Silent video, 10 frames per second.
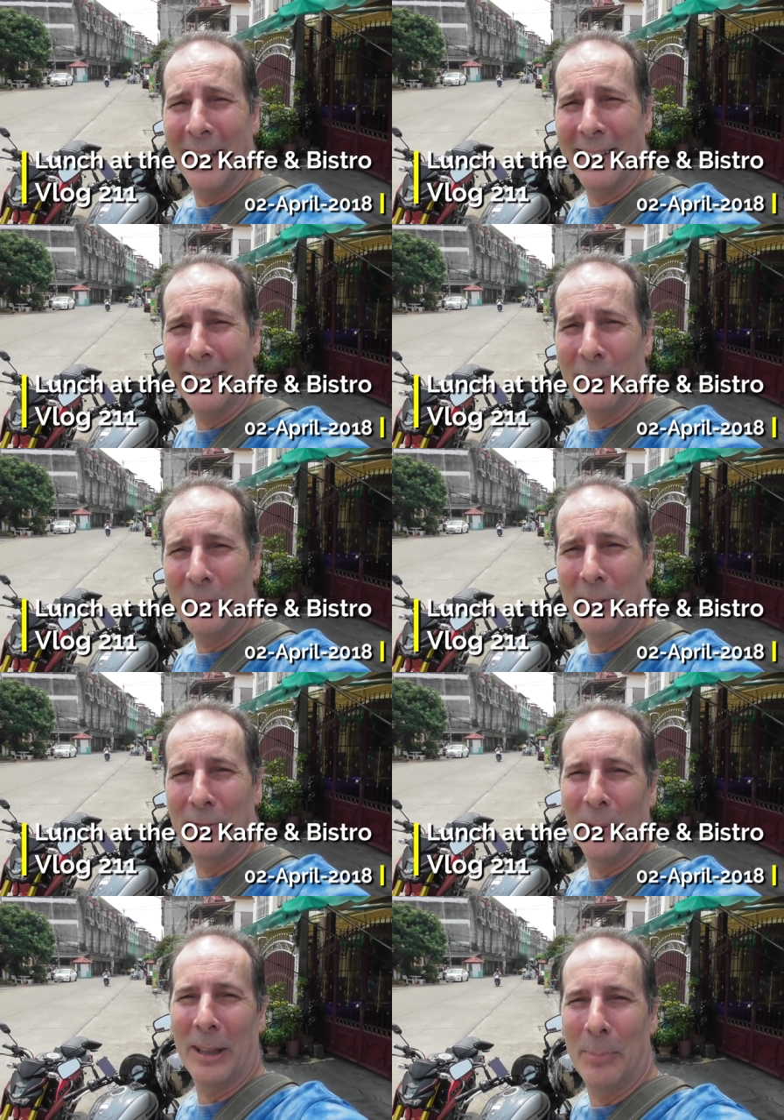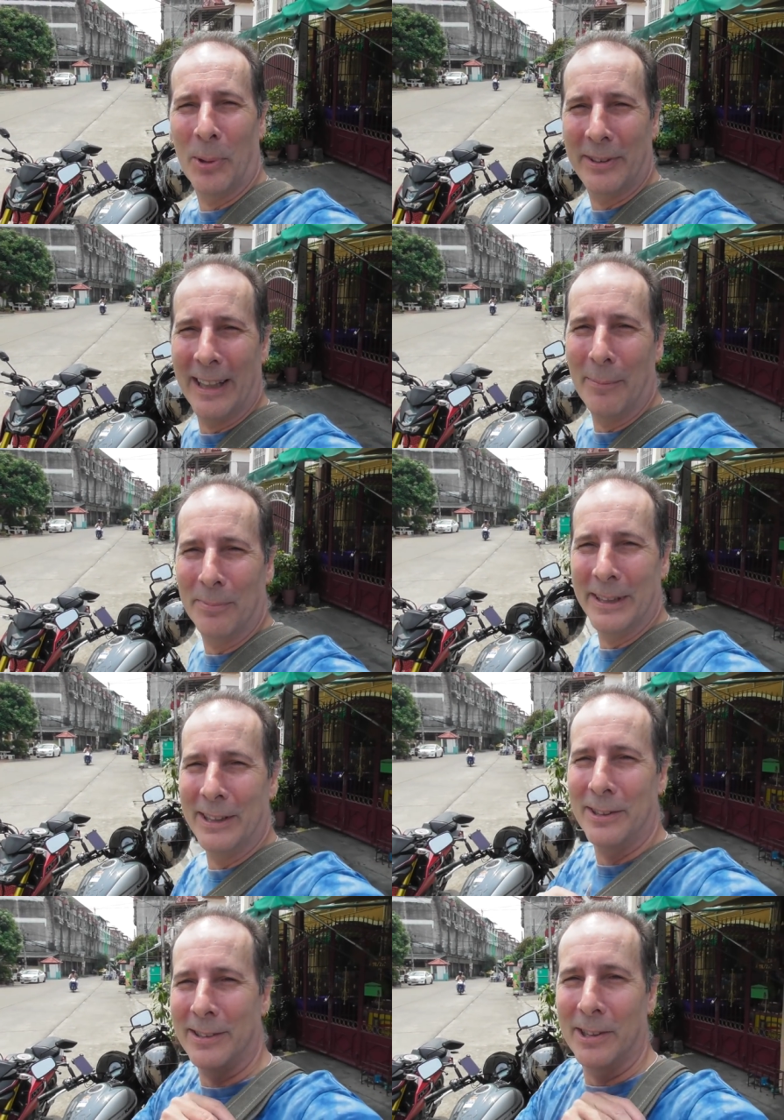and it was fully booked up with
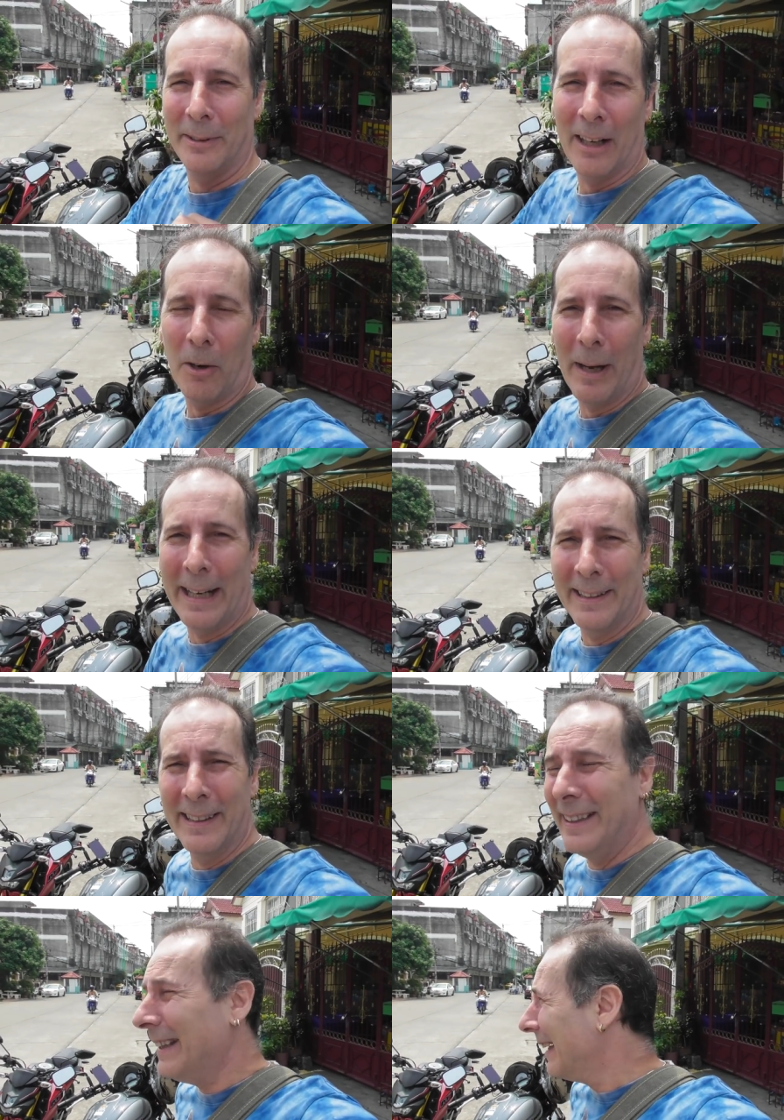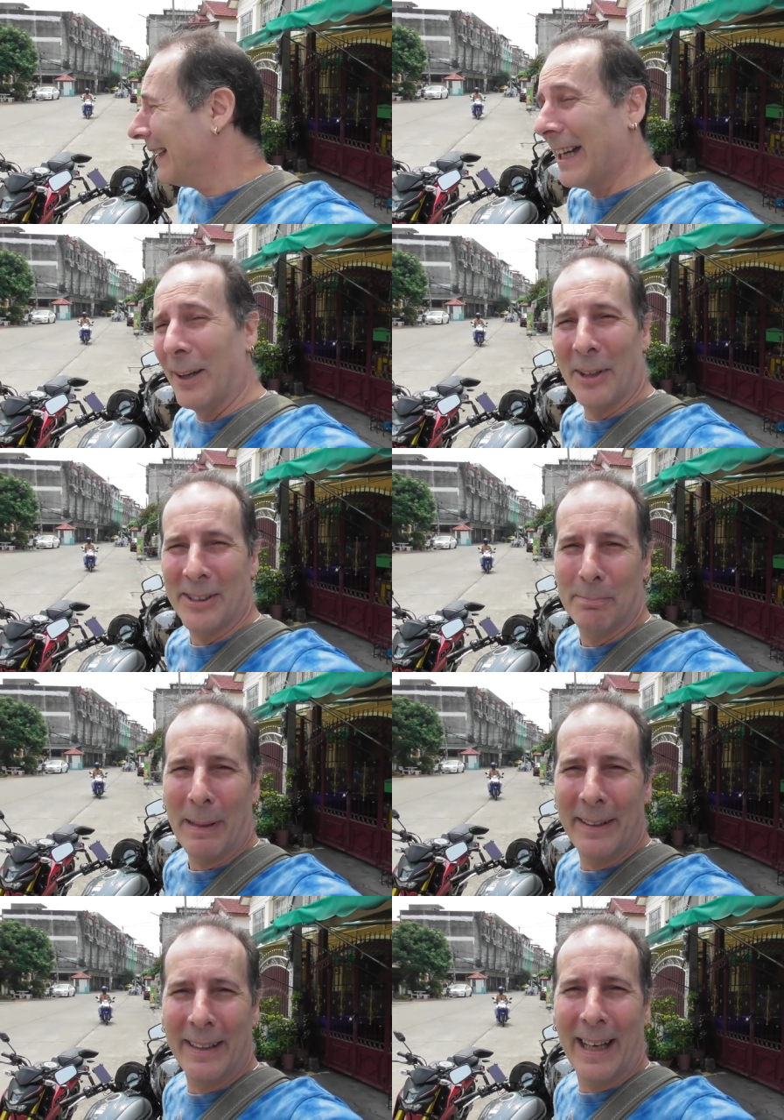two-hour wait uh, well, it's a
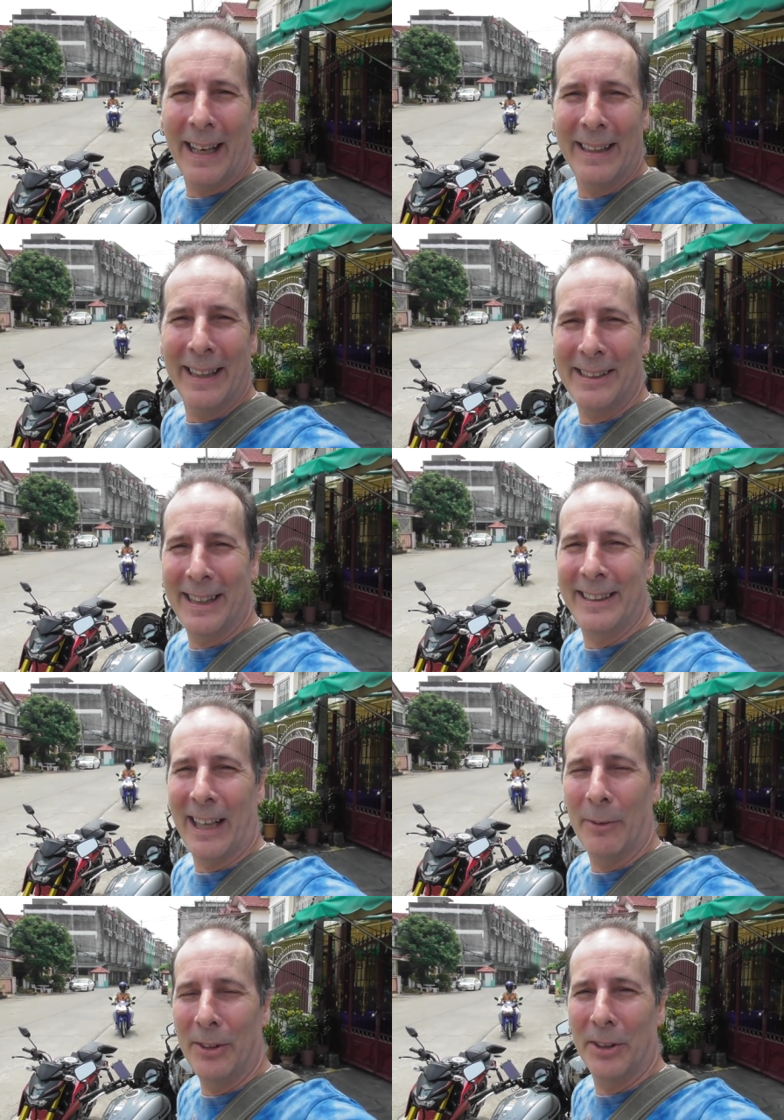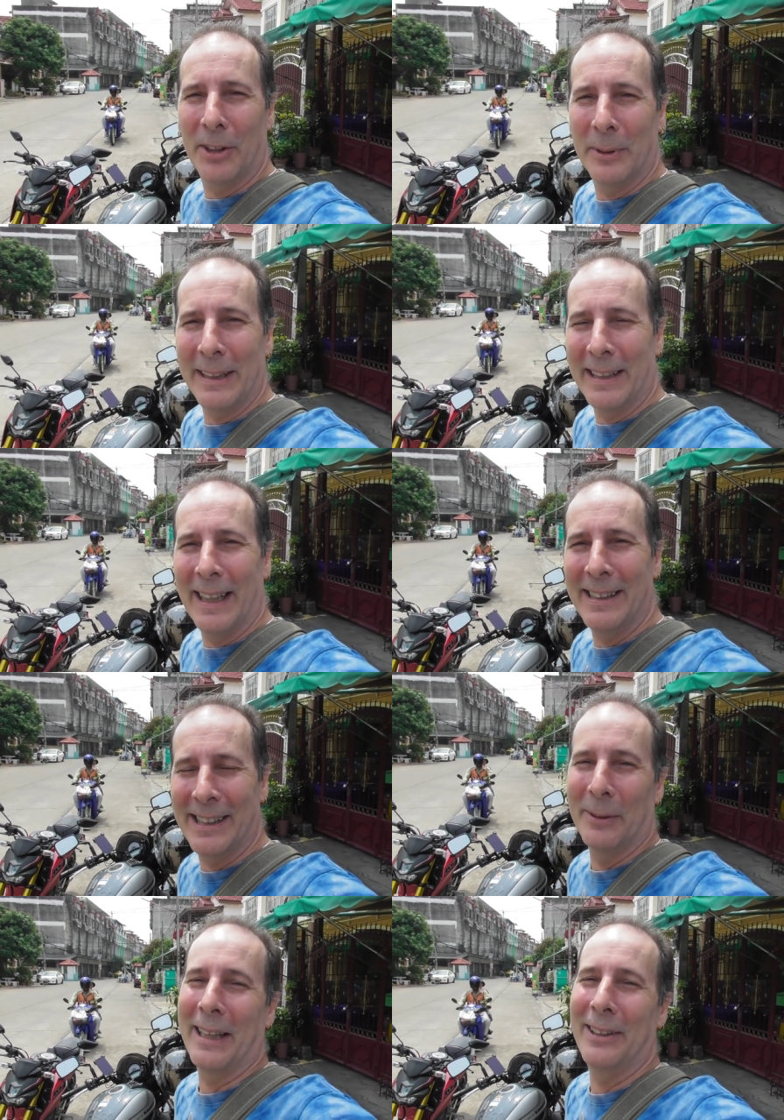Monday. They said coming during the weekday,
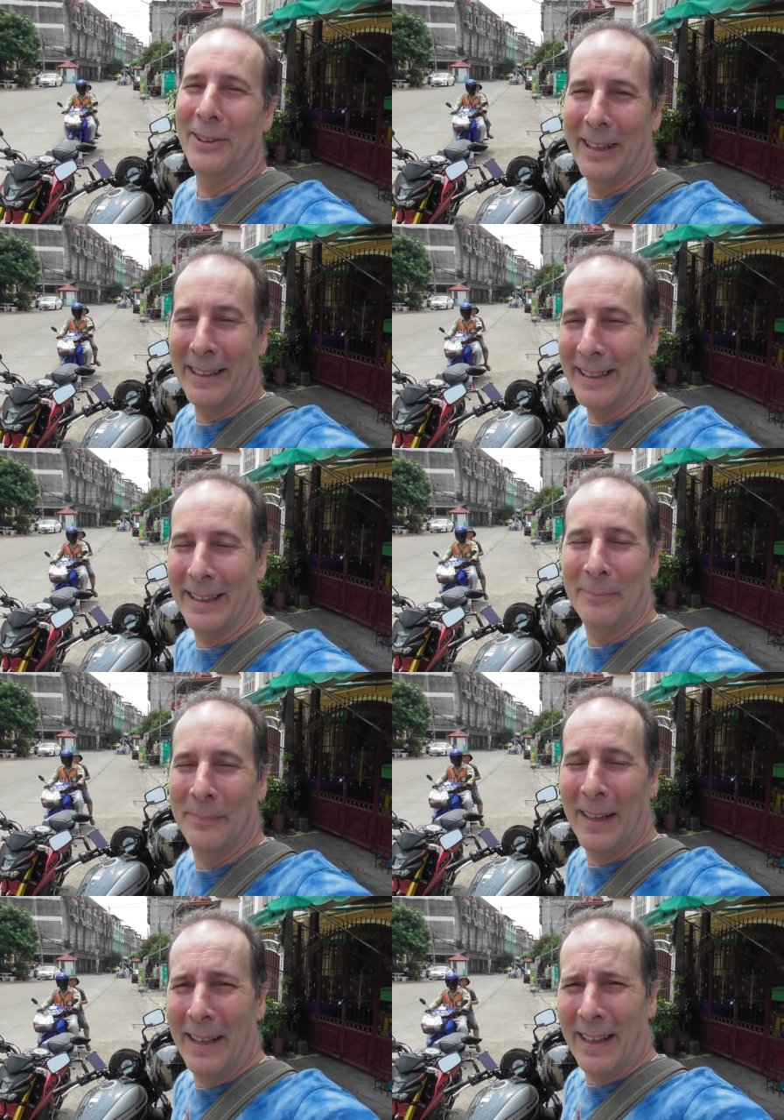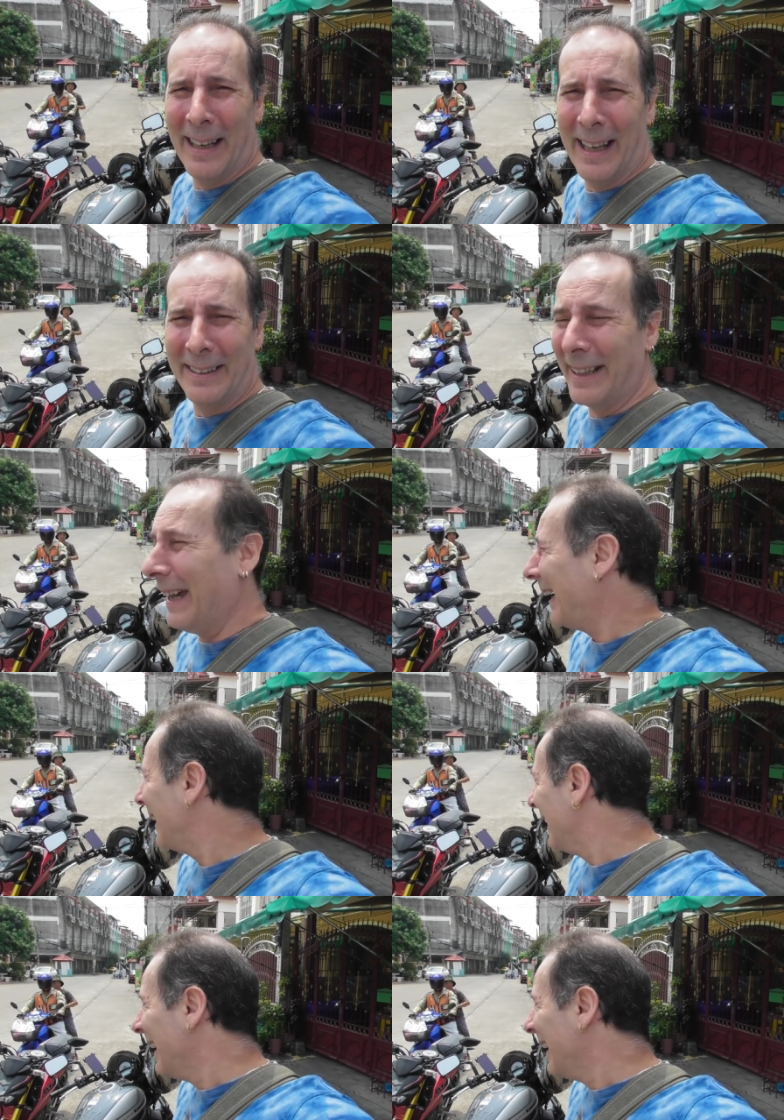so we're going to do it there uh, today.